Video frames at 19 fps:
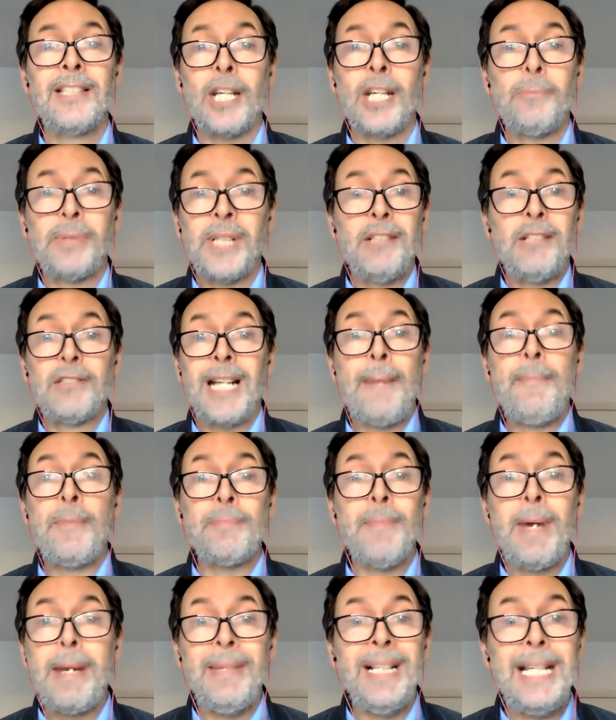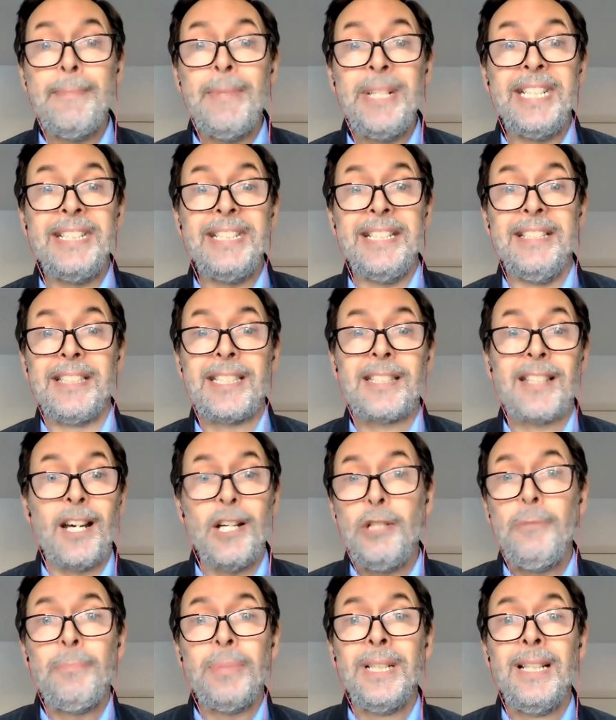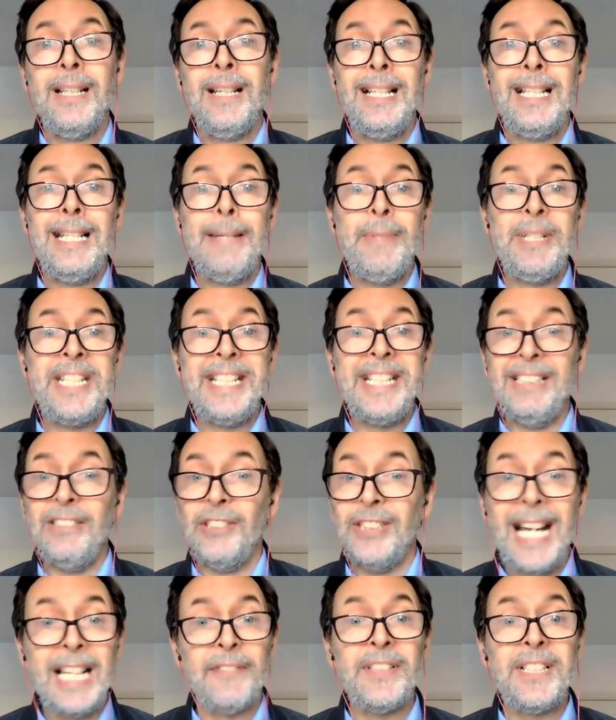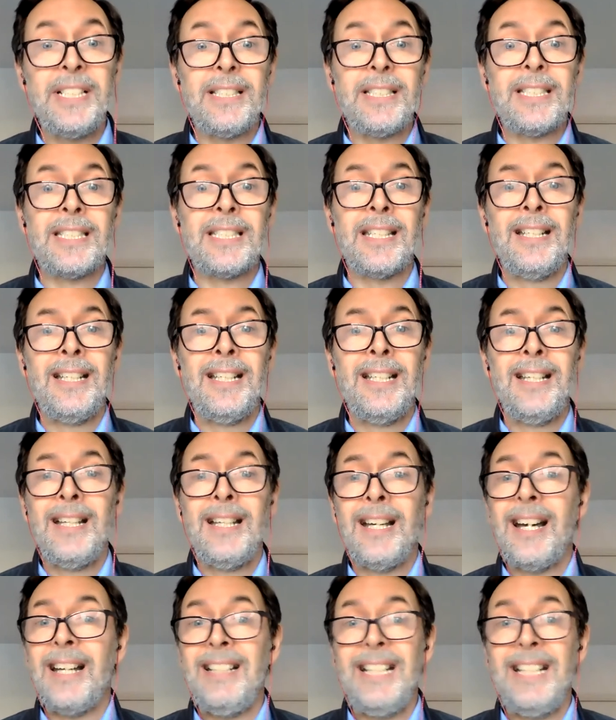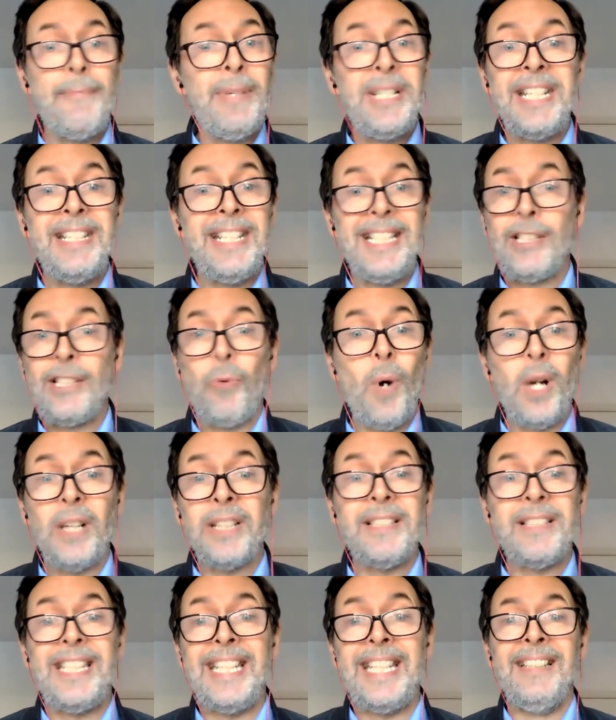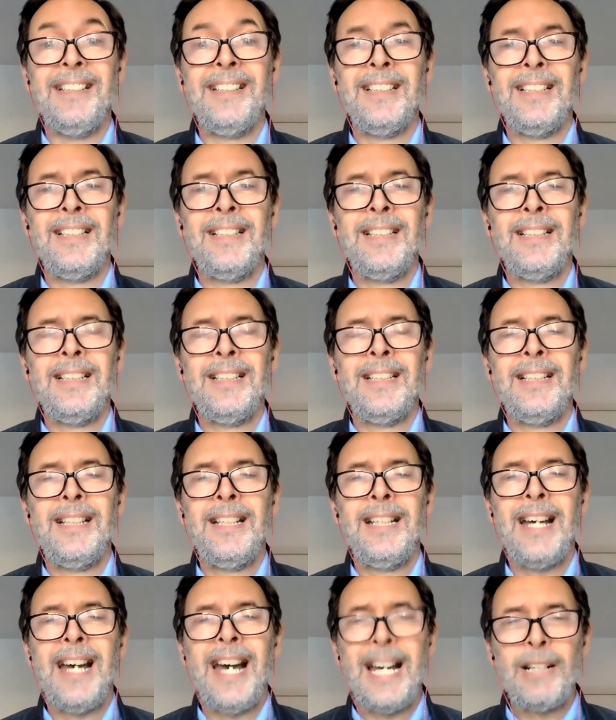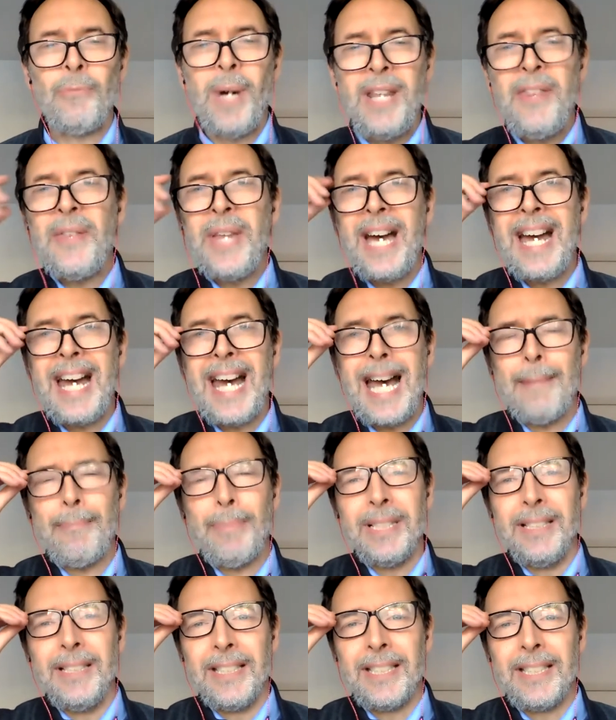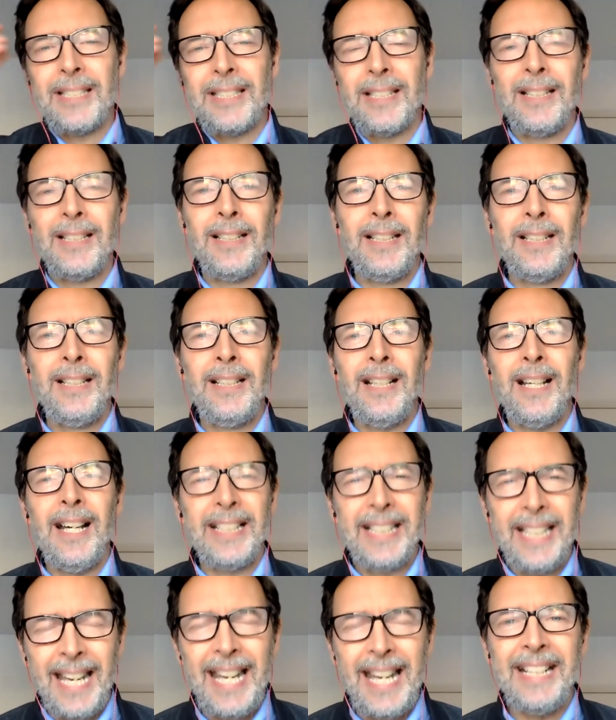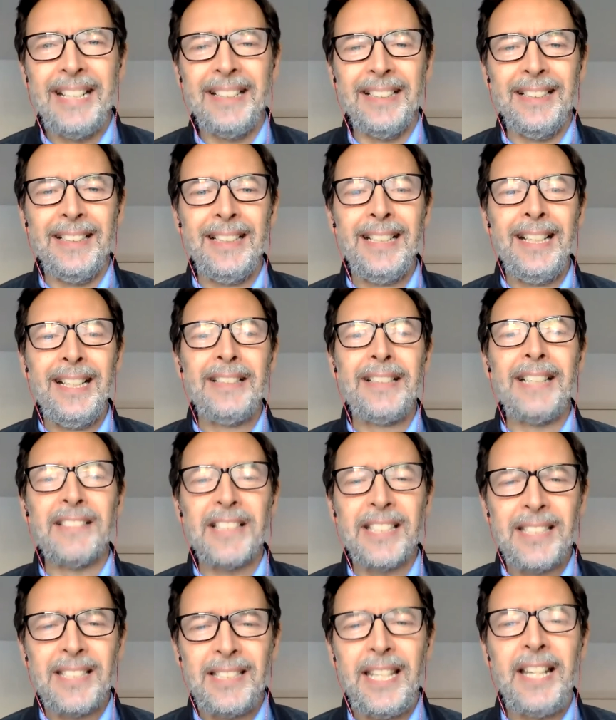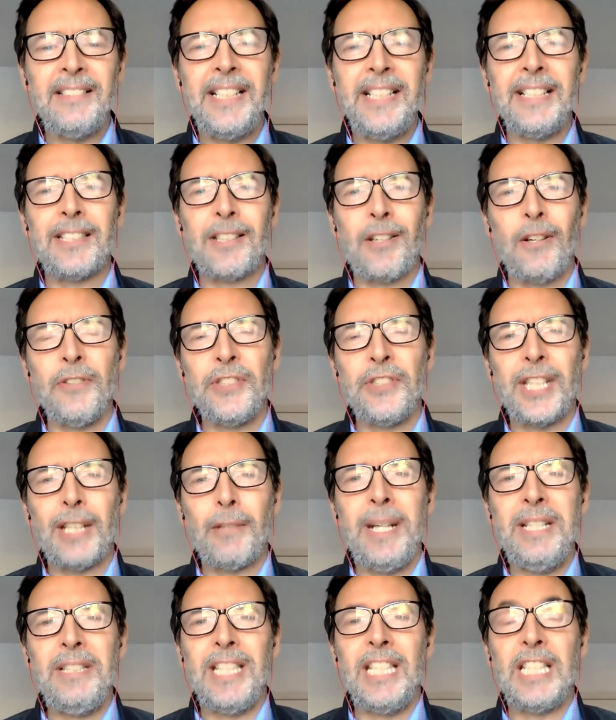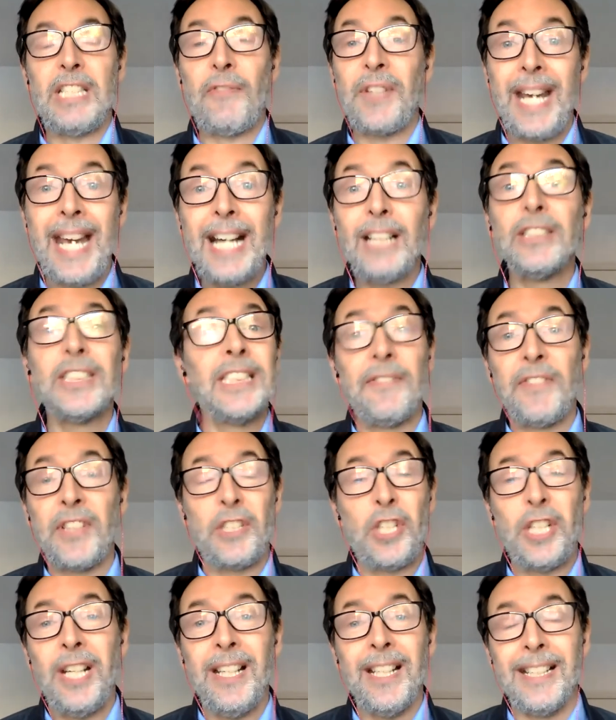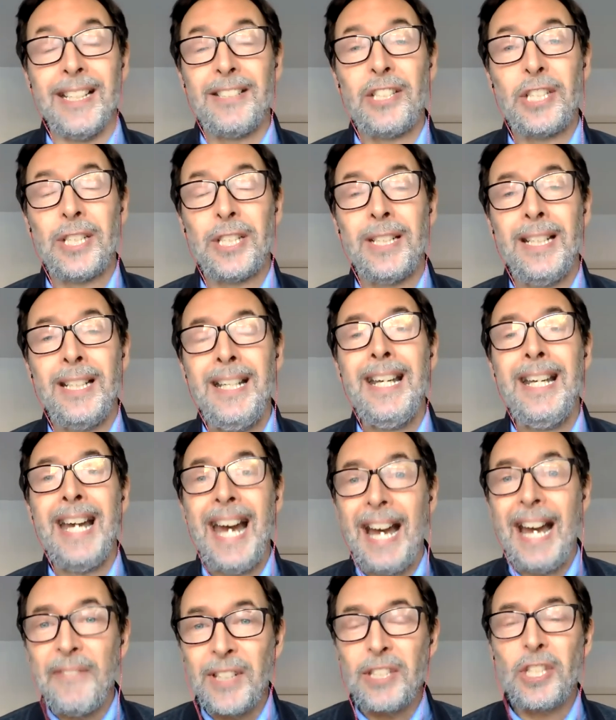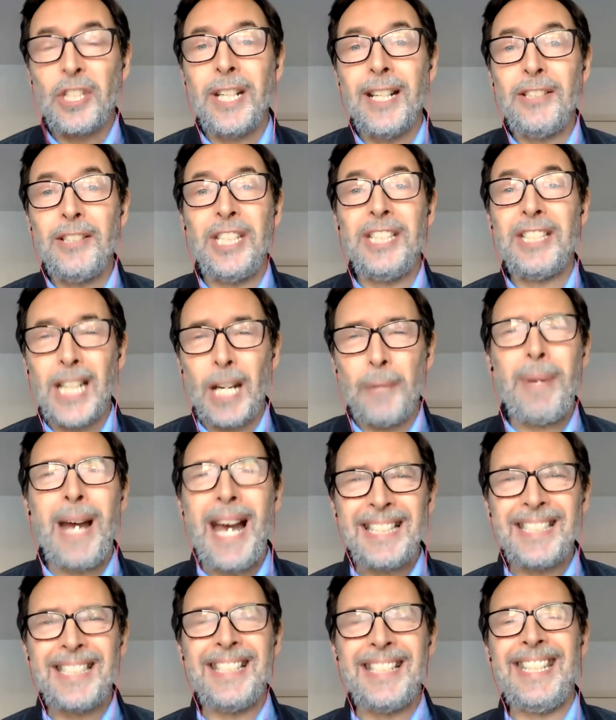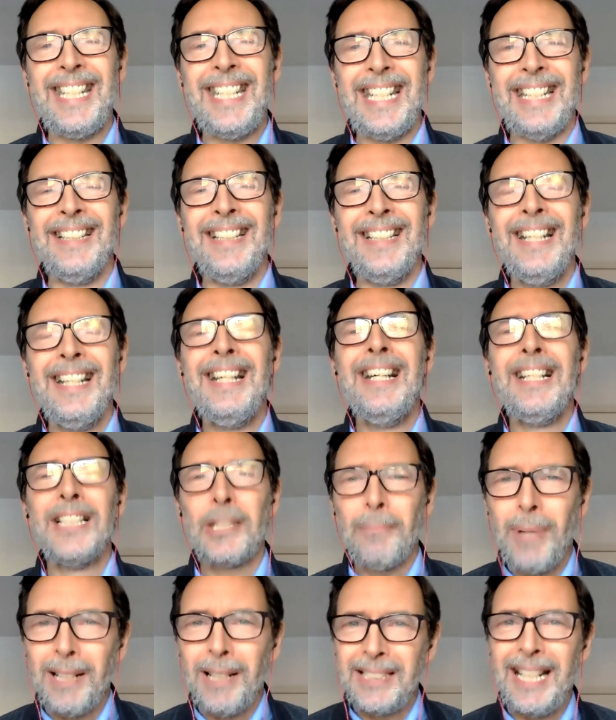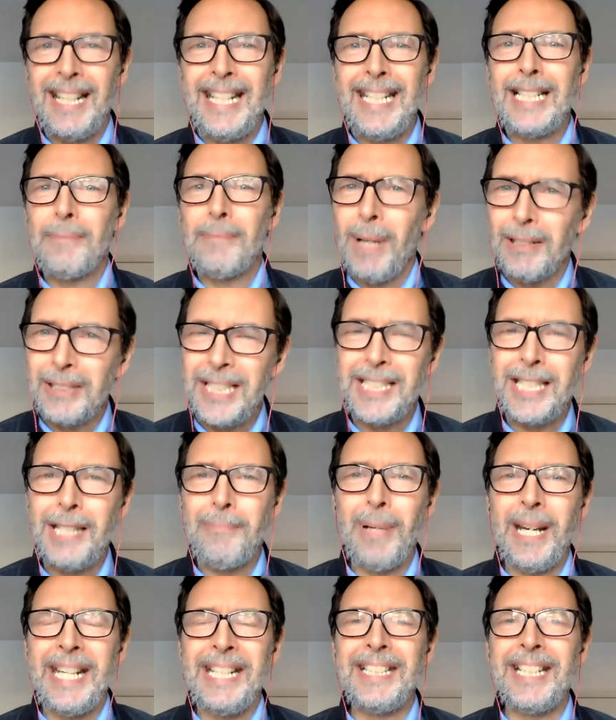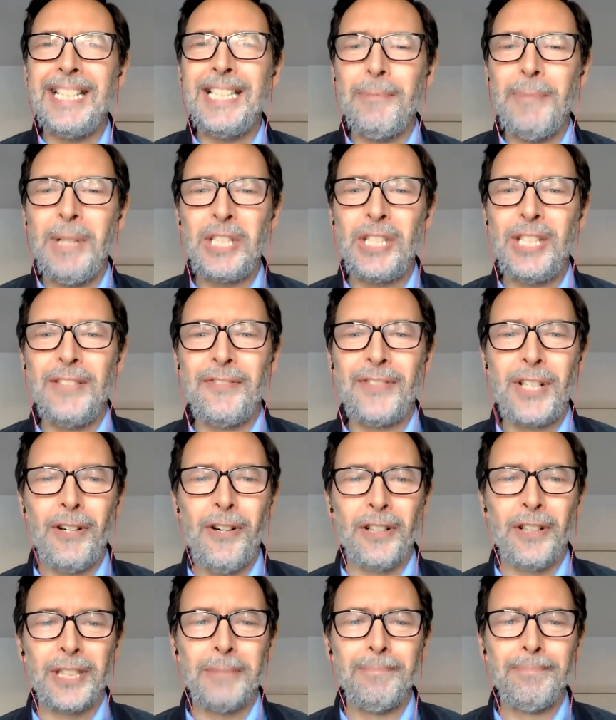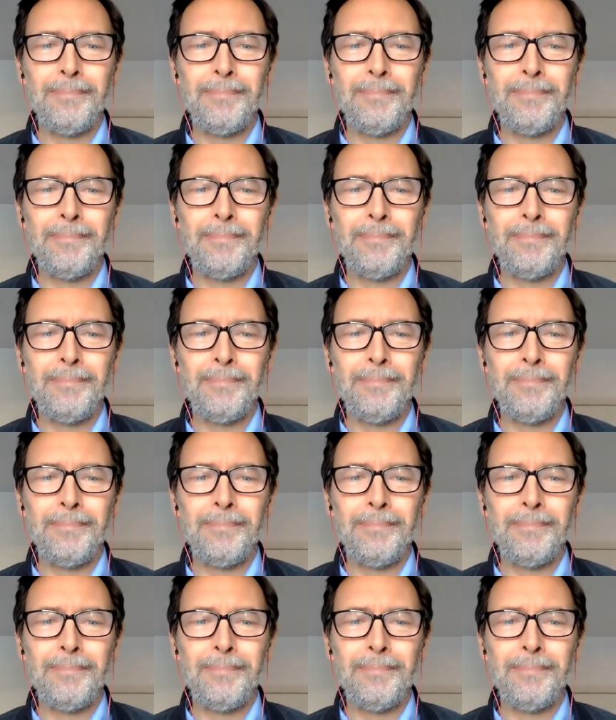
So programs may be limited in scope, limited in relevance, and limited in quality. And when that happens, again, there are serious consequences for the health of the church and the church's capacity to participate in the mission of God.